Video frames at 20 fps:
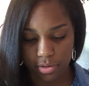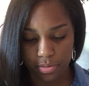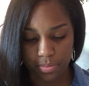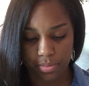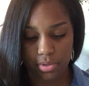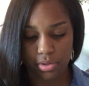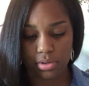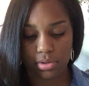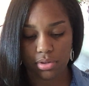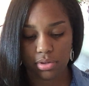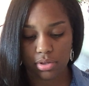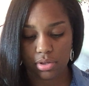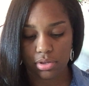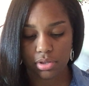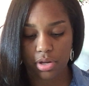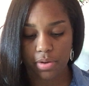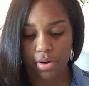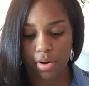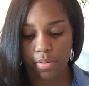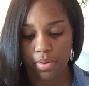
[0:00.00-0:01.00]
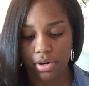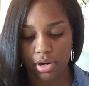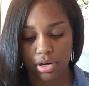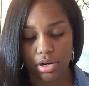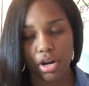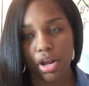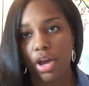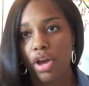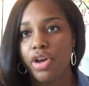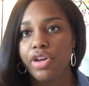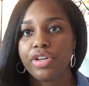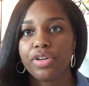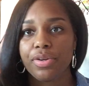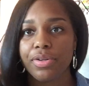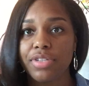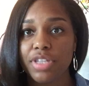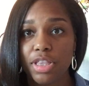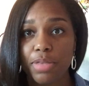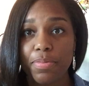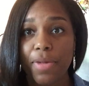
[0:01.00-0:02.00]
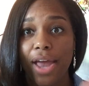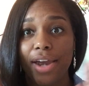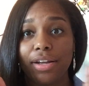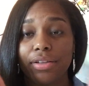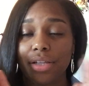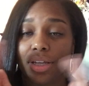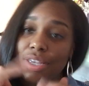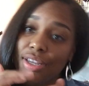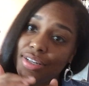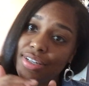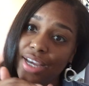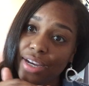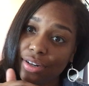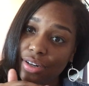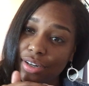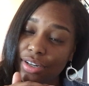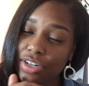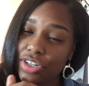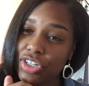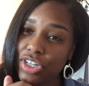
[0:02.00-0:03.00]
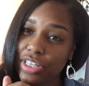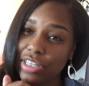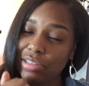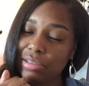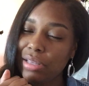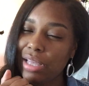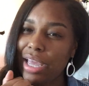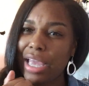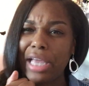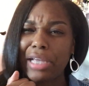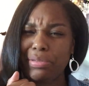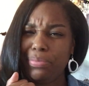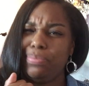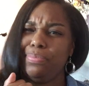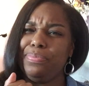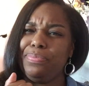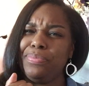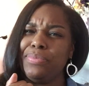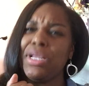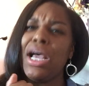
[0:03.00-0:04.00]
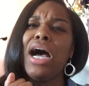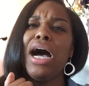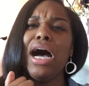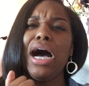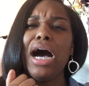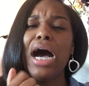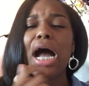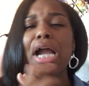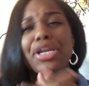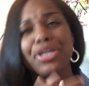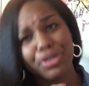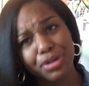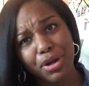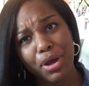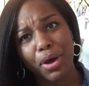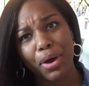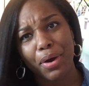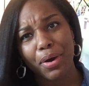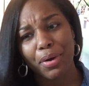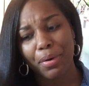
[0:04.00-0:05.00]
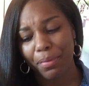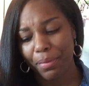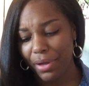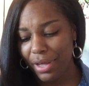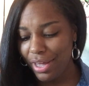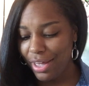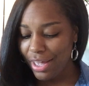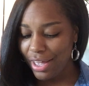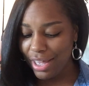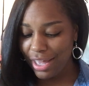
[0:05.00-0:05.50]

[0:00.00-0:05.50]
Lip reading: Oops, that's not what I wanted. You just see them kind of looking down at each other no.